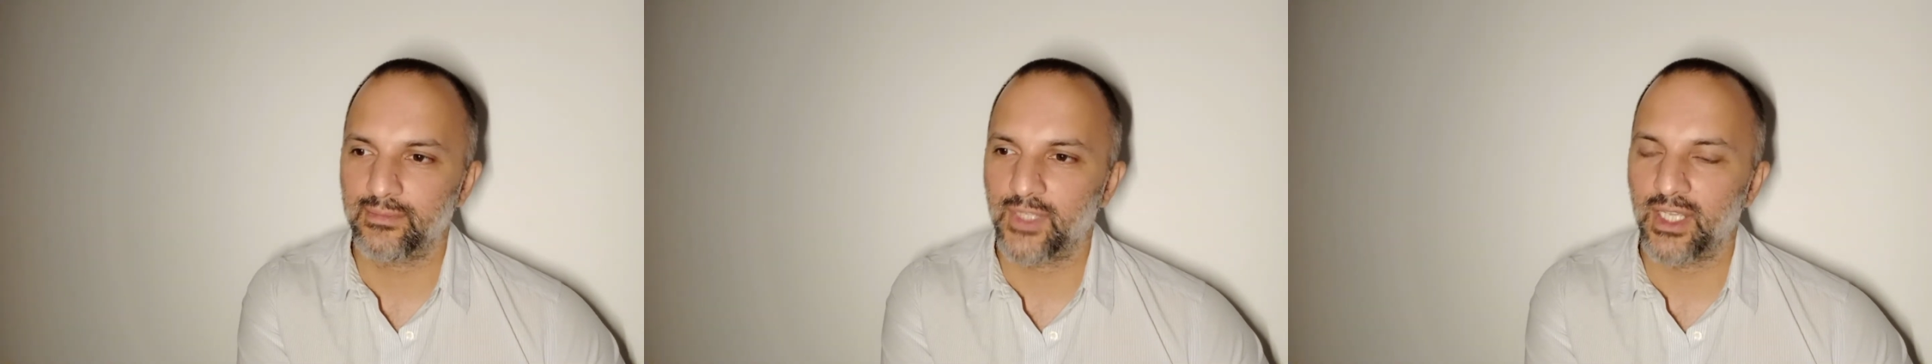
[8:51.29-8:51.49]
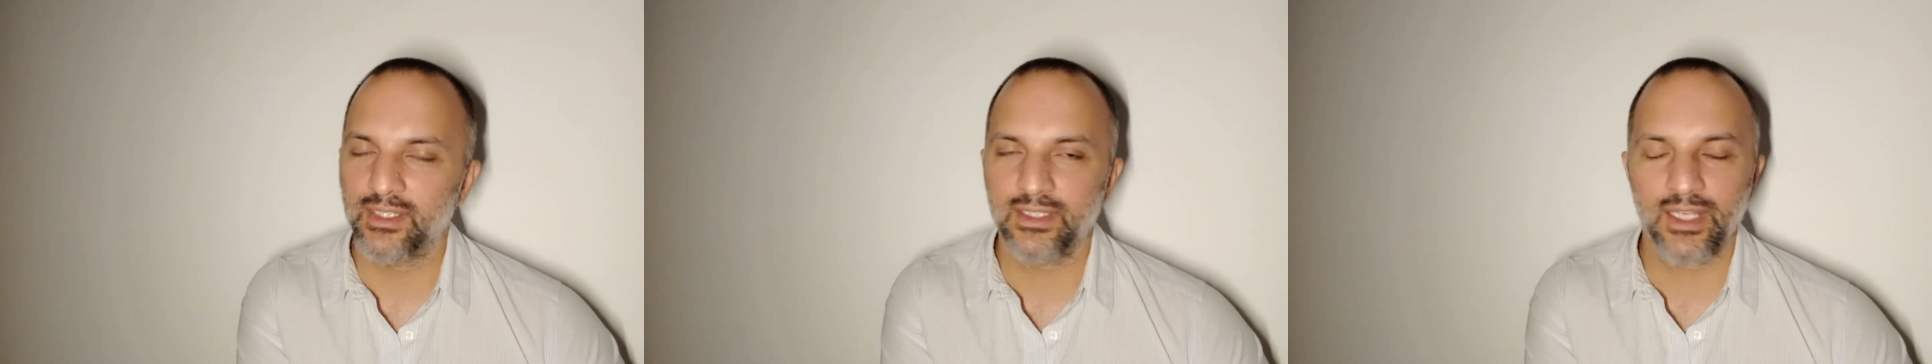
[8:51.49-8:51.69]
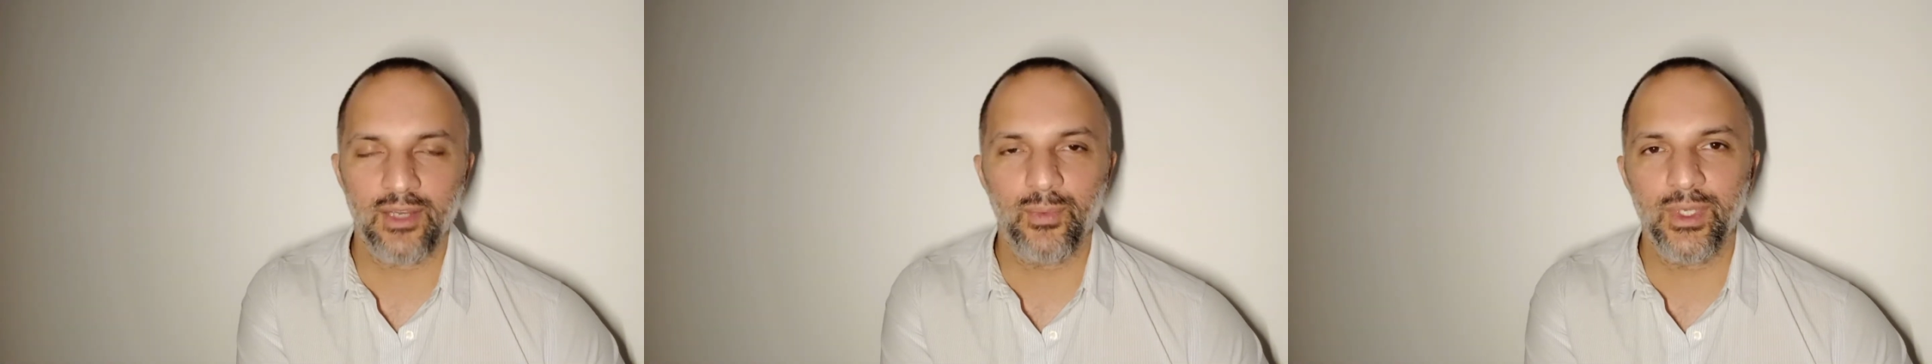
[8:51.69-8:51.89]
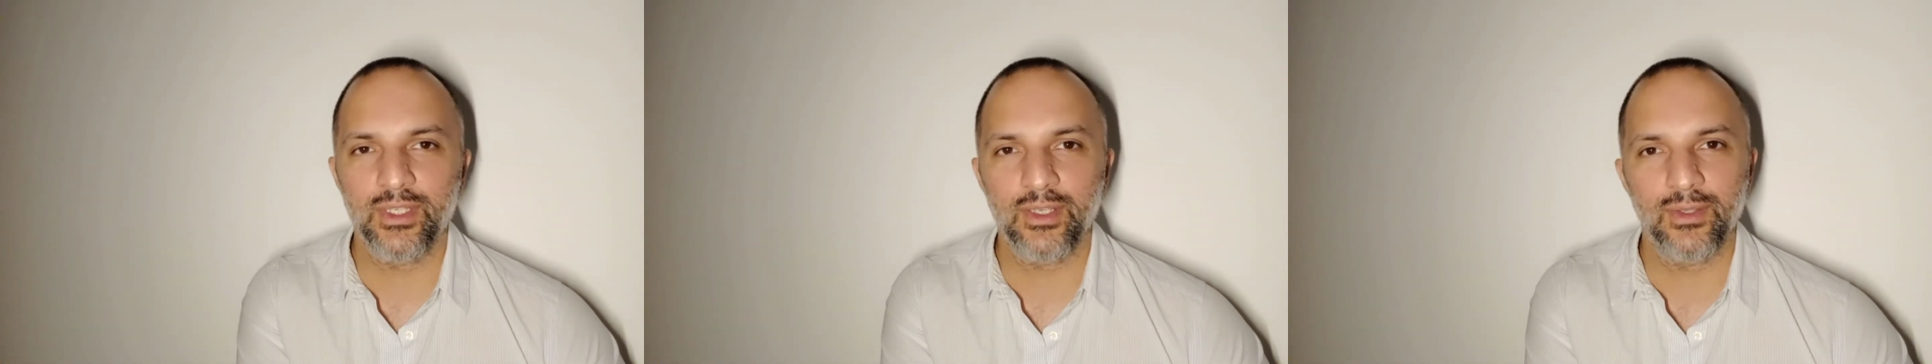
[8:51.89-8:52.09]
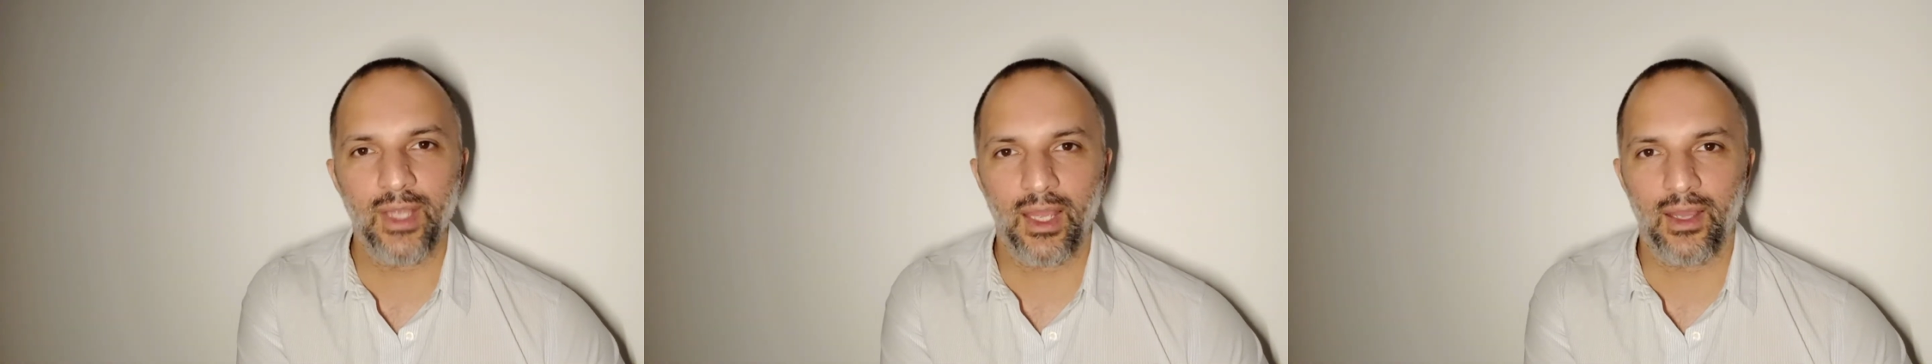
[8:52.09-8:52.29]
and say we
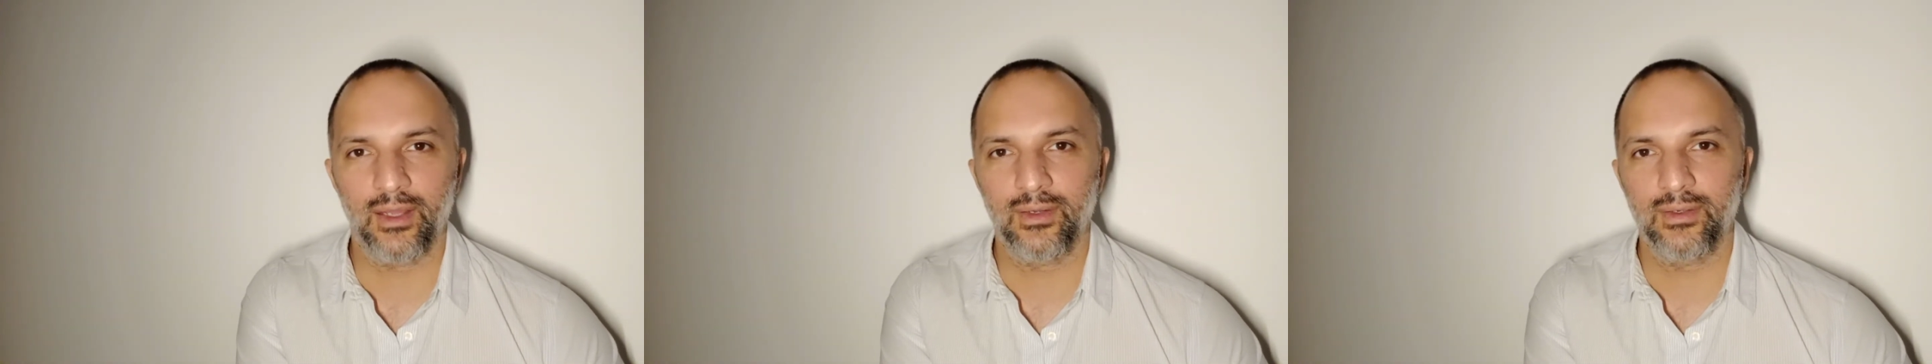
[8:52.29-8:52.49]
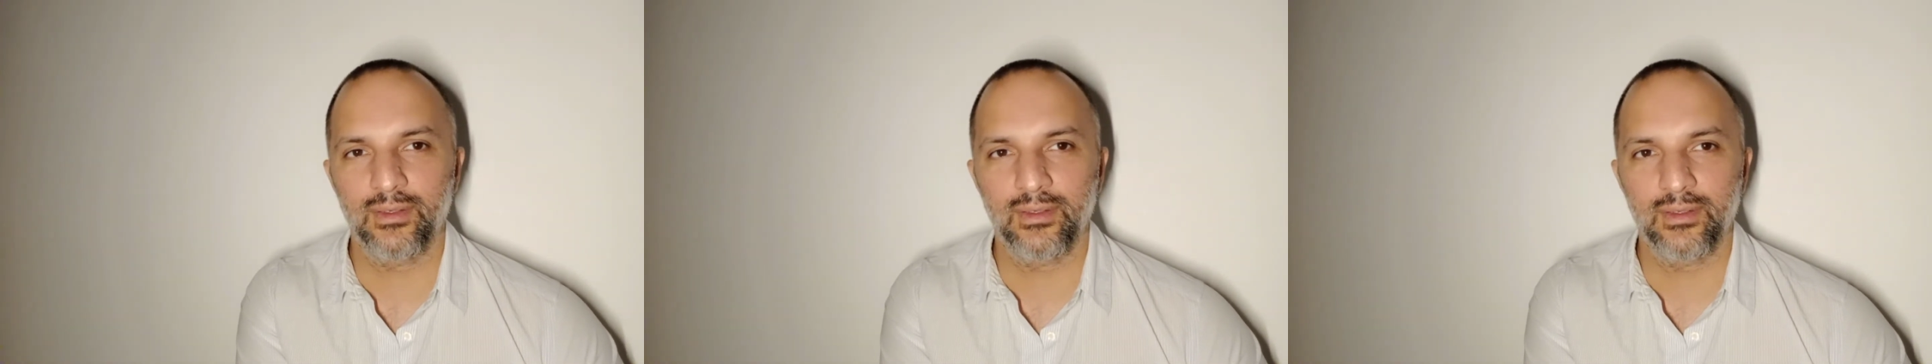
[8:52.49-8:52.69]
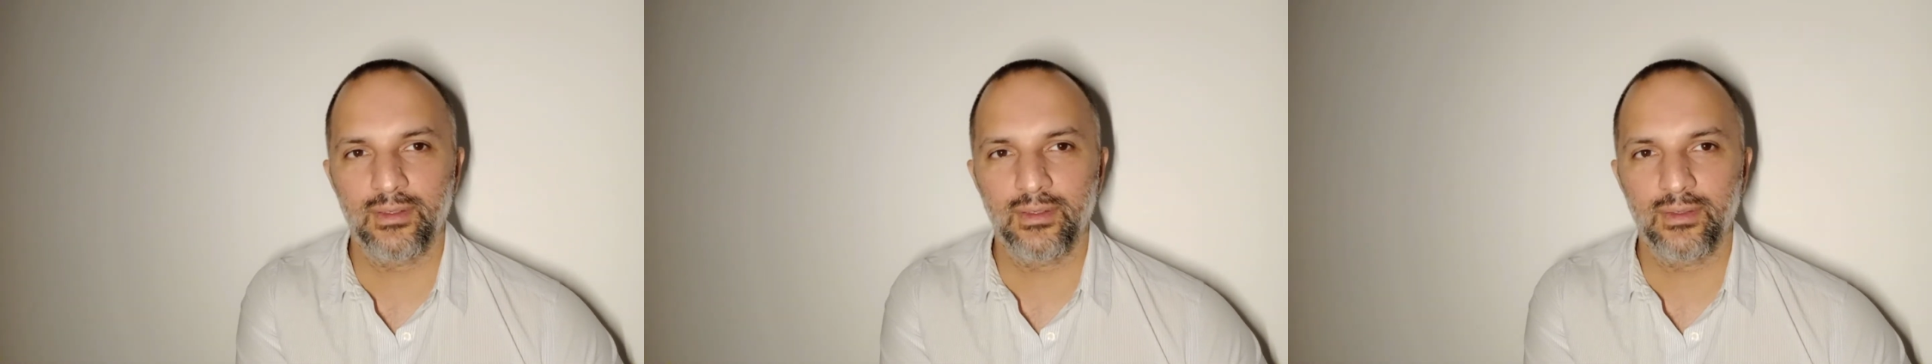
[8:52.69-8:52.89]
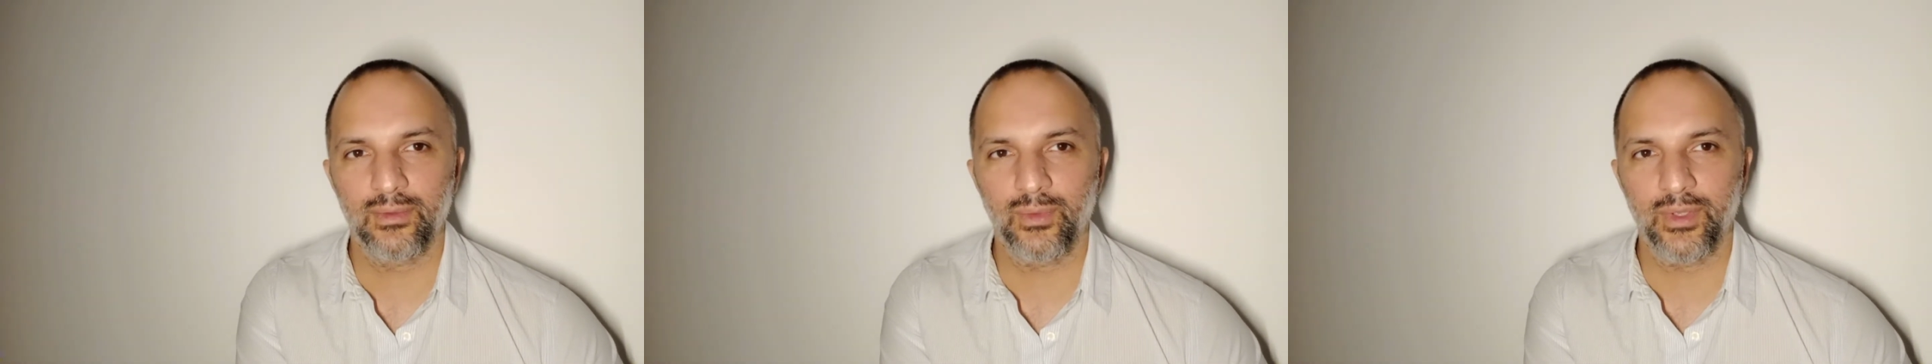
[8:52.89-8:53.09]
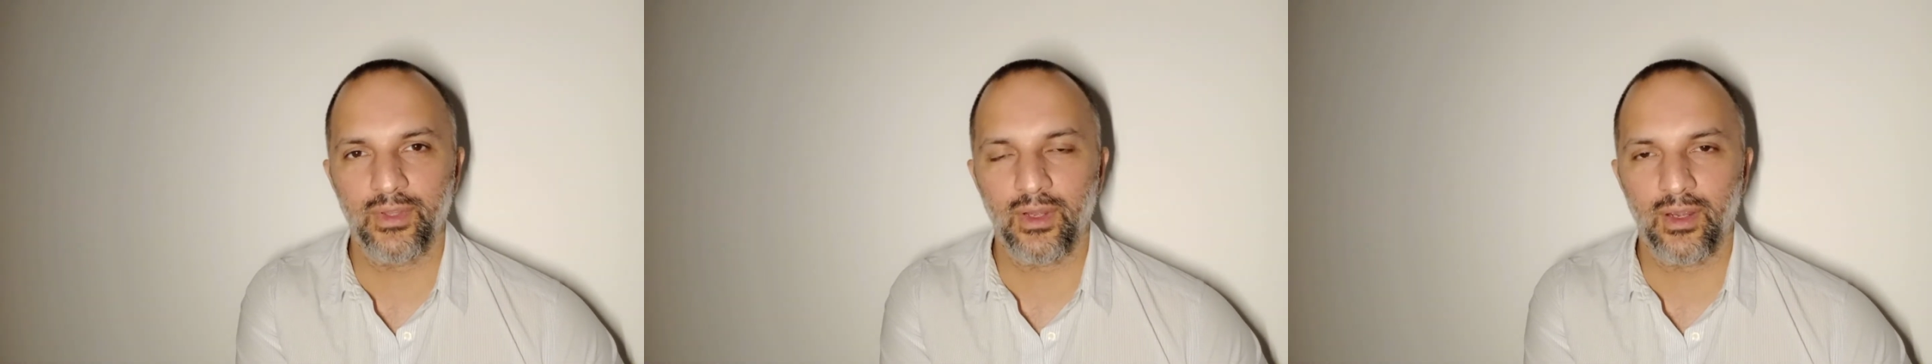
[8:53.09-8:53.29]
do that
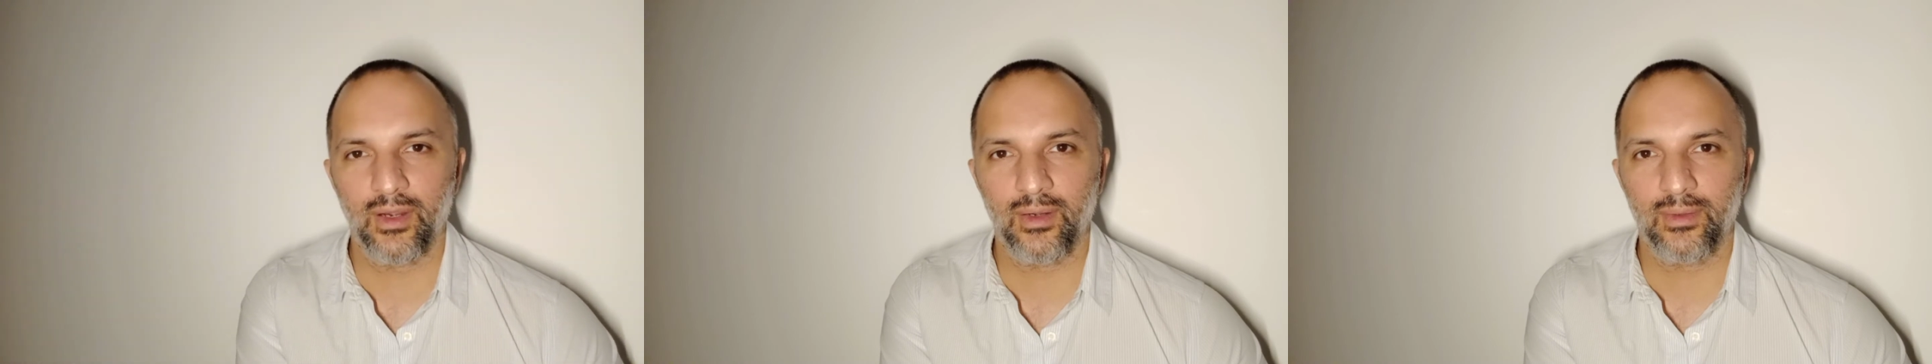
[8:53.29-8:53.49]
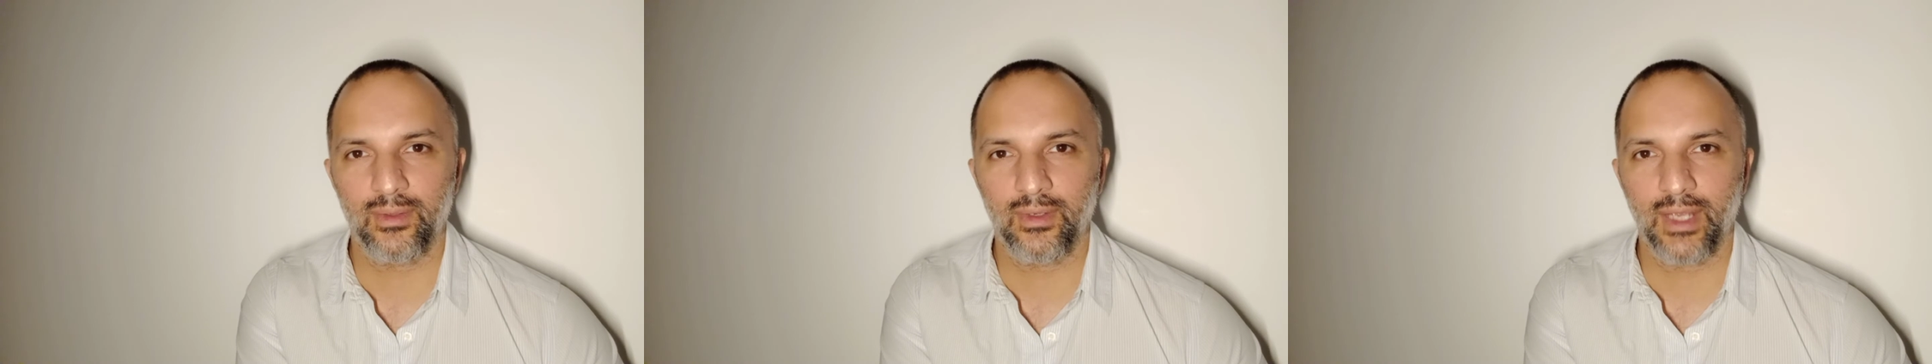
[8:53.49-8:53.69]
with our